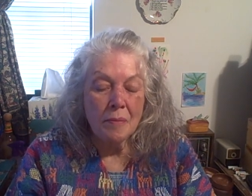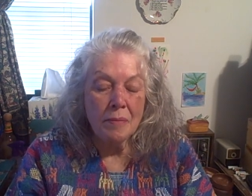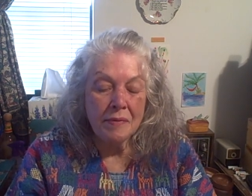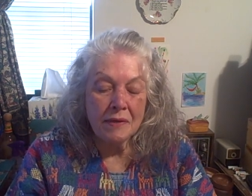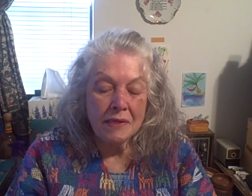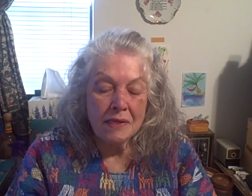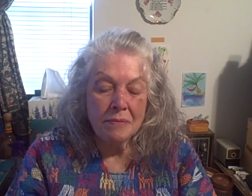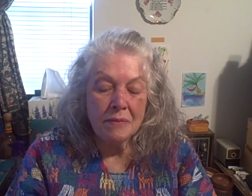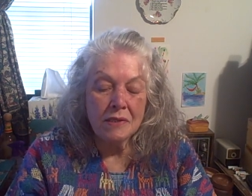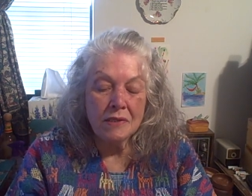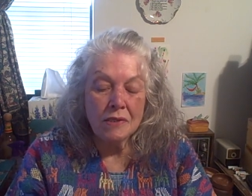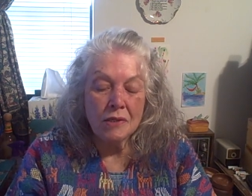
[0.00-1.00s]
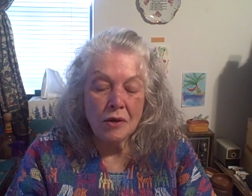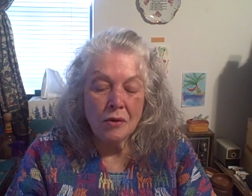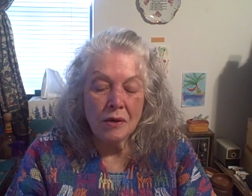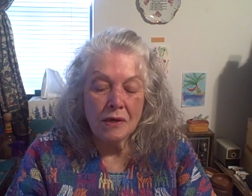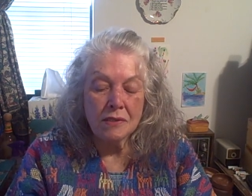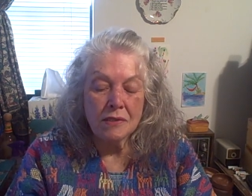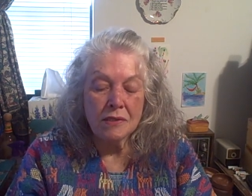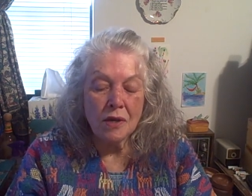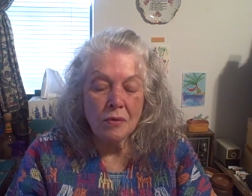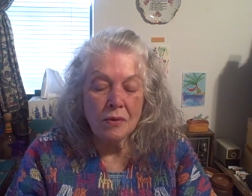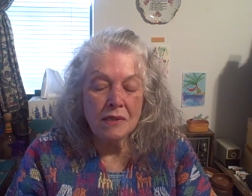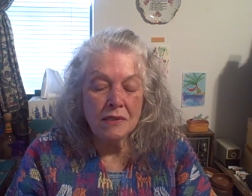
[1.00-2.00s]
But the demons know us
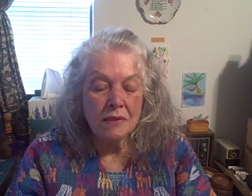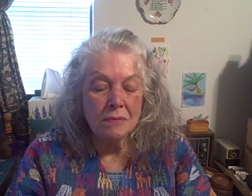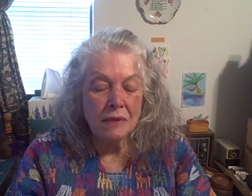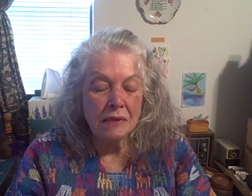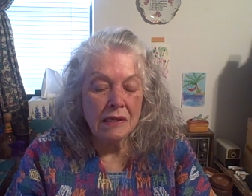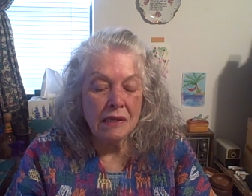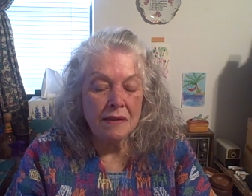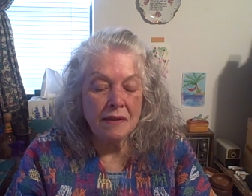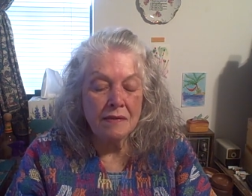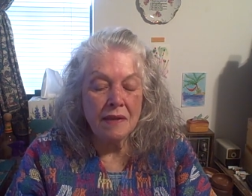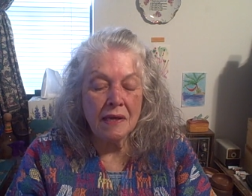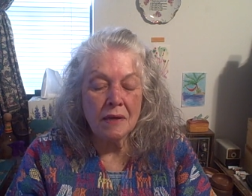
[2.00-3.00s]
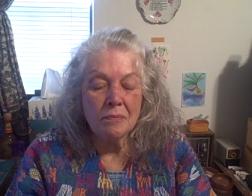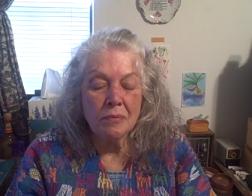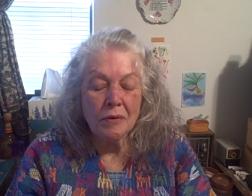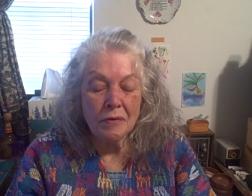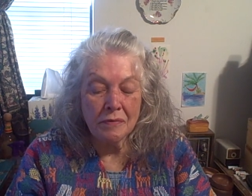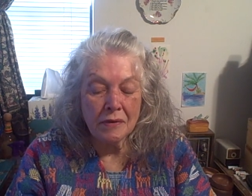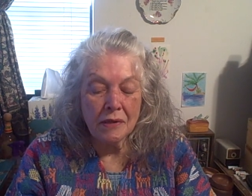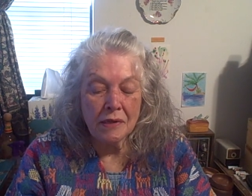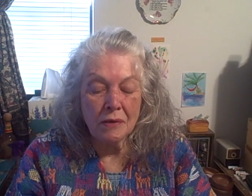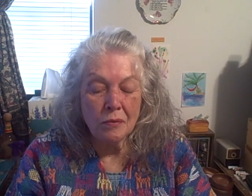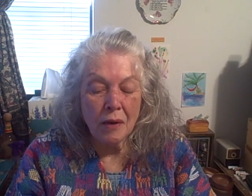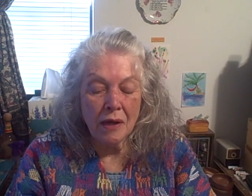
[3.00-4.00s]
so intimately that they can
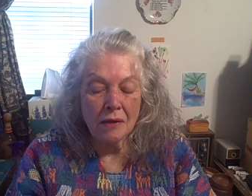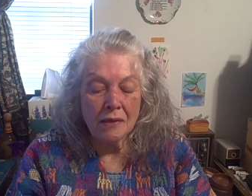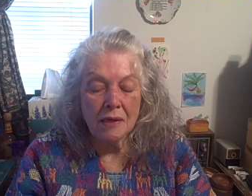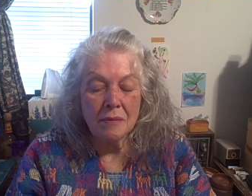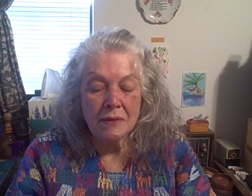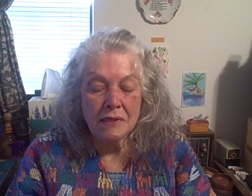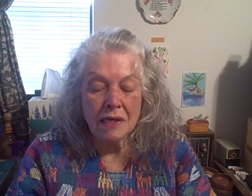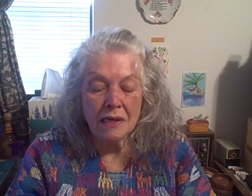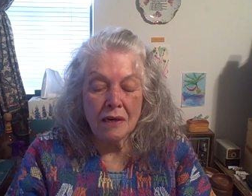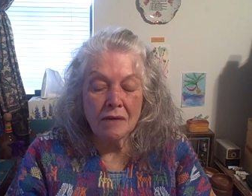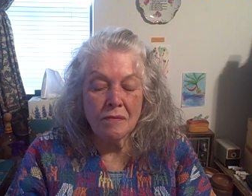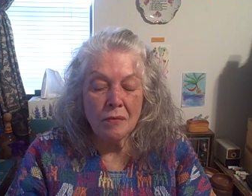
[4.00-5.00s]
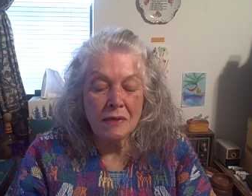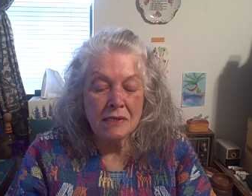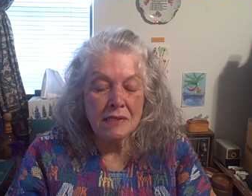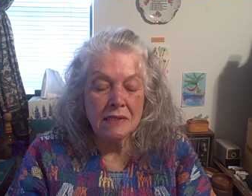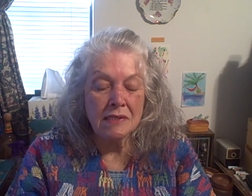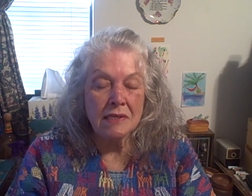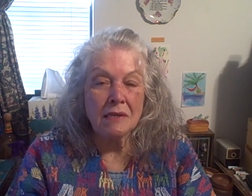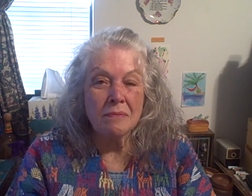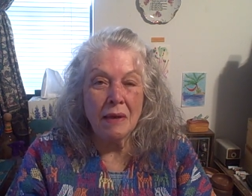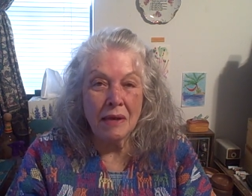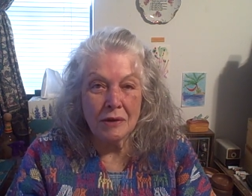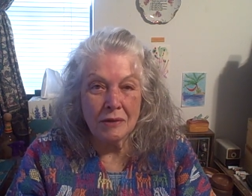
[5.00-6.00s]
perfectly well imitate our voices and
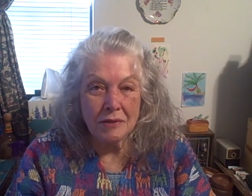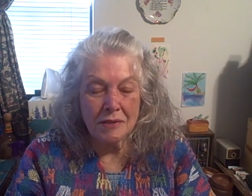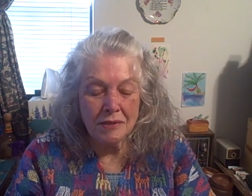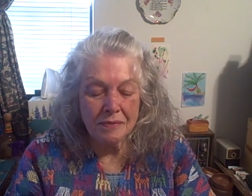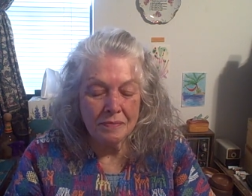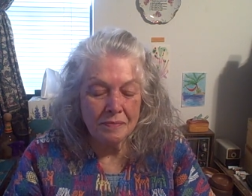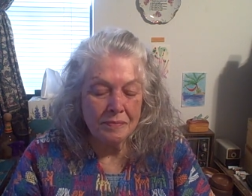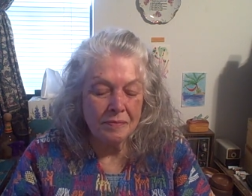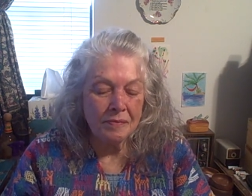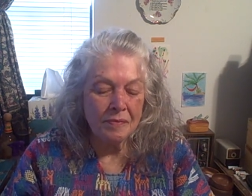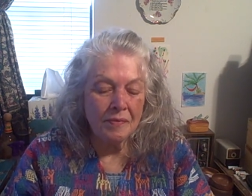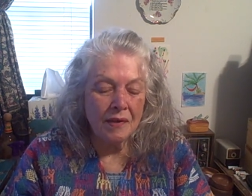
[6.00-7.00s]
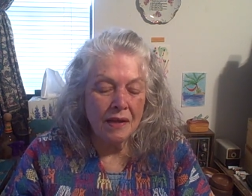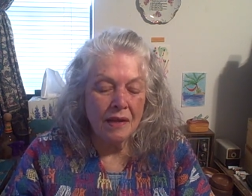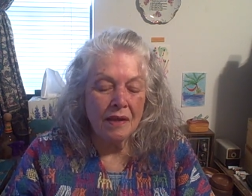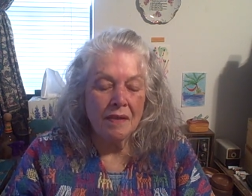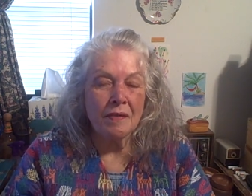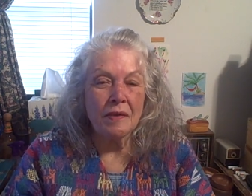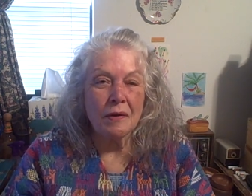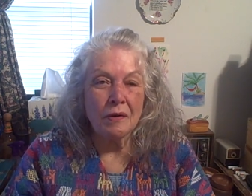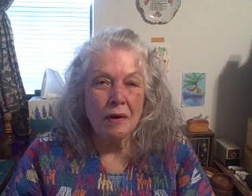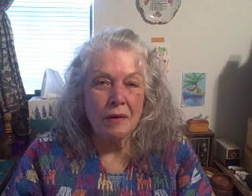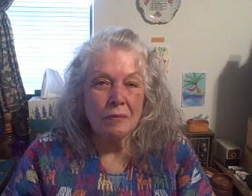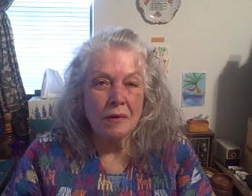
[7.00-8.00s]
manners.
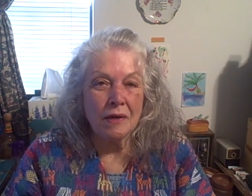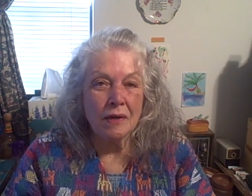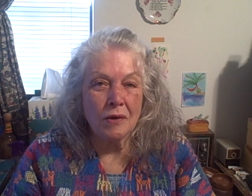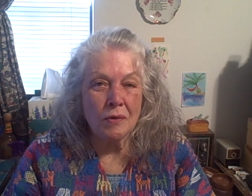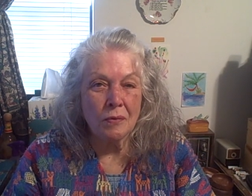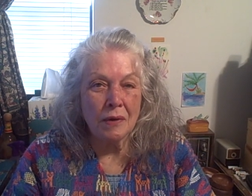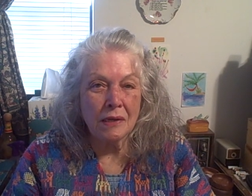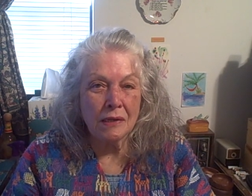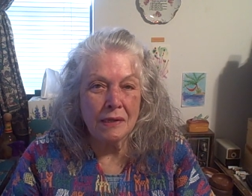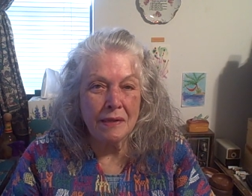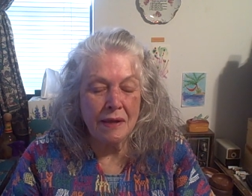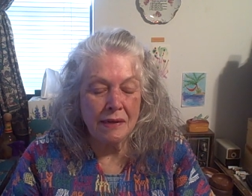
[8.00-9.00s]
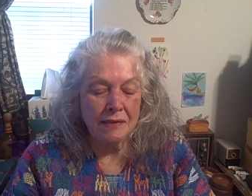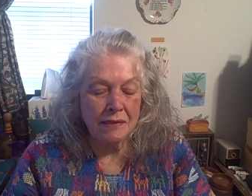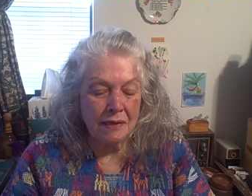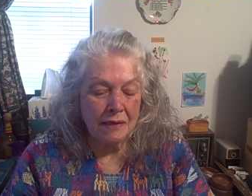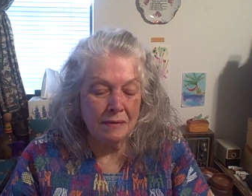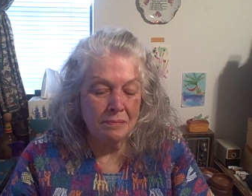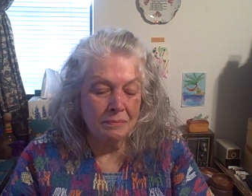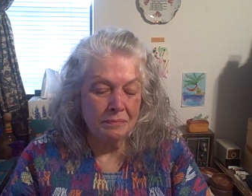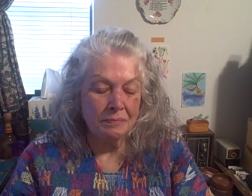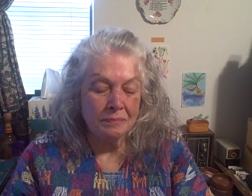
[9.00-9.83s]
There, I read it correctly that time.